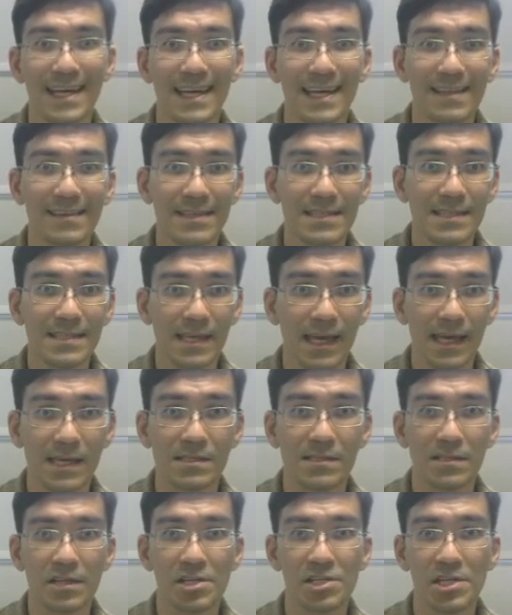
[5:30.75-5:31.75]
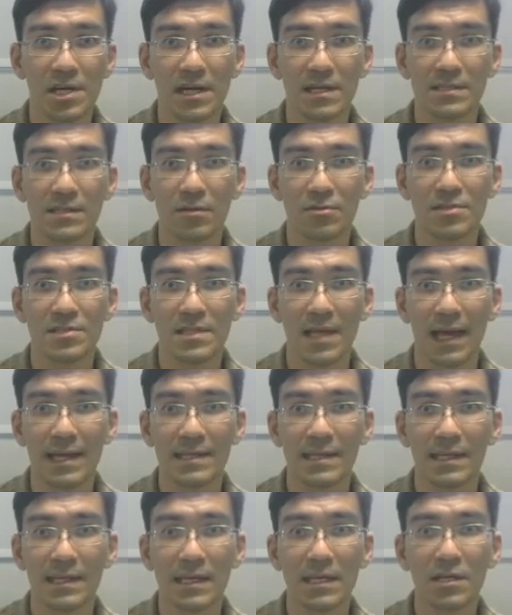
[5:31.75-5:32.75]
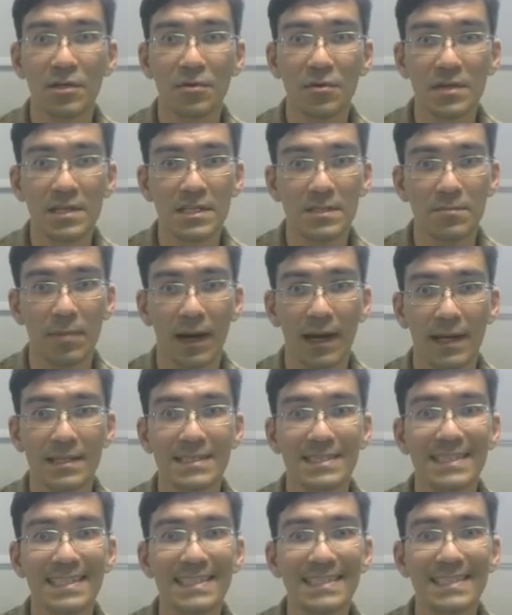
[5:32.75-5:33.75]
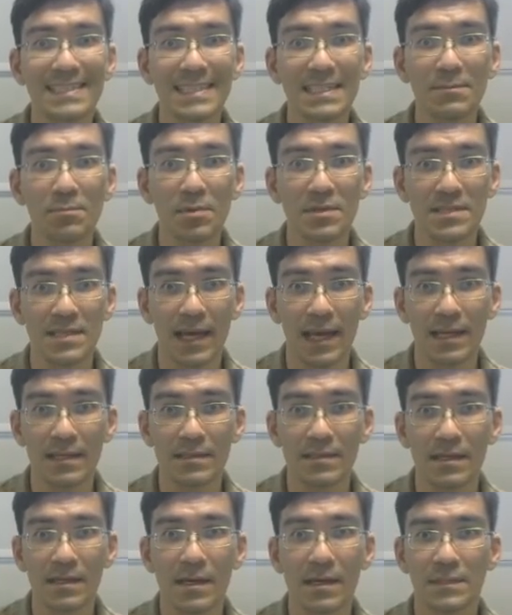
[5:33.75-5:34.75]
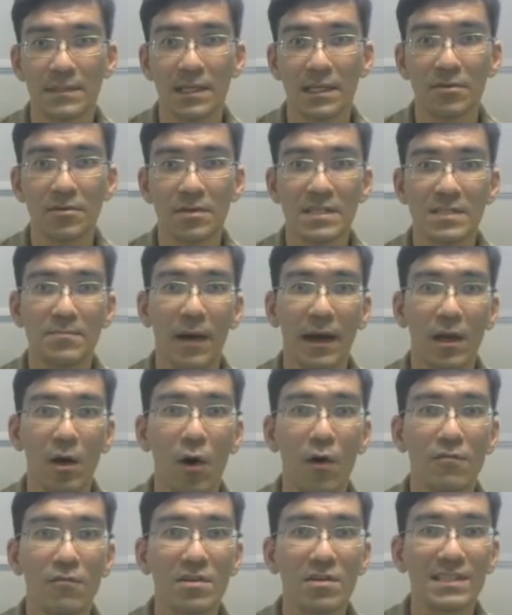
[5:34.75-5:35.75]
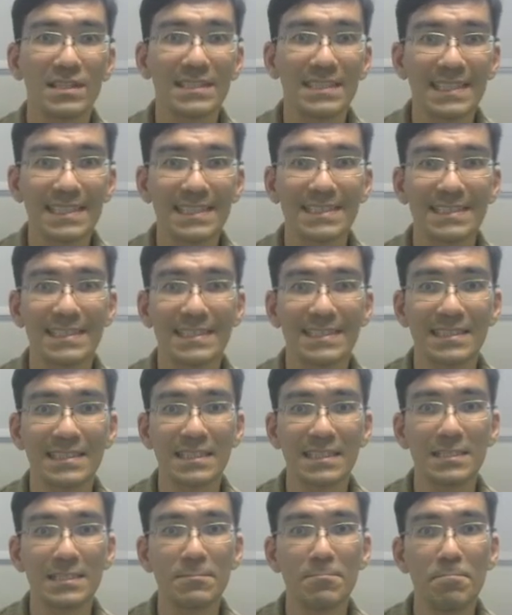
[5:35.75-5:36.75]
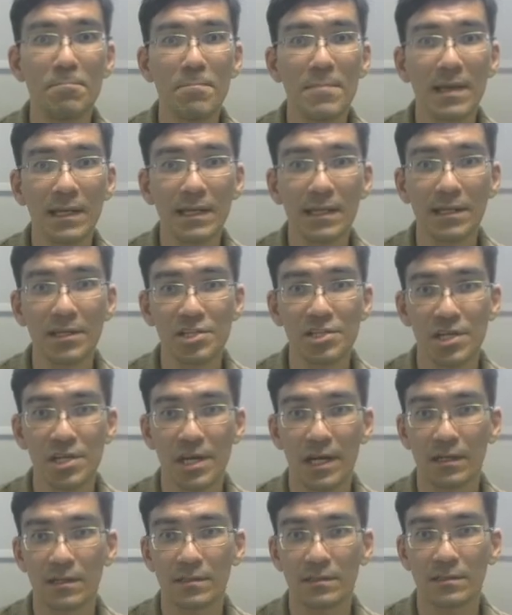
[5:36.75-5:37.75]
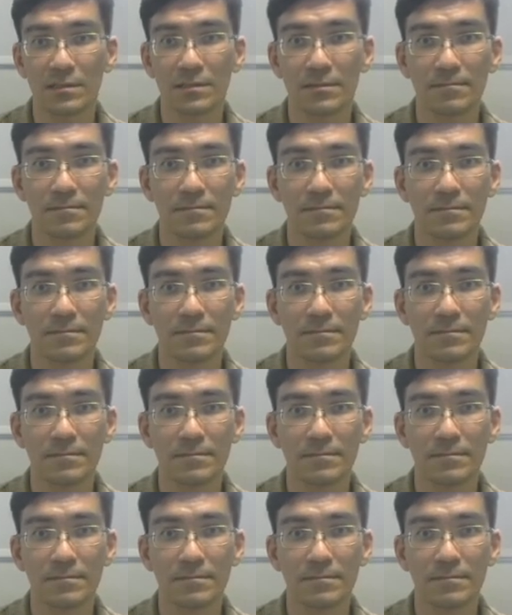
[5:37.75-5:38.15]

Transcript: In this case, the shares outstanding increased by 16%, increased by over 66 million shares.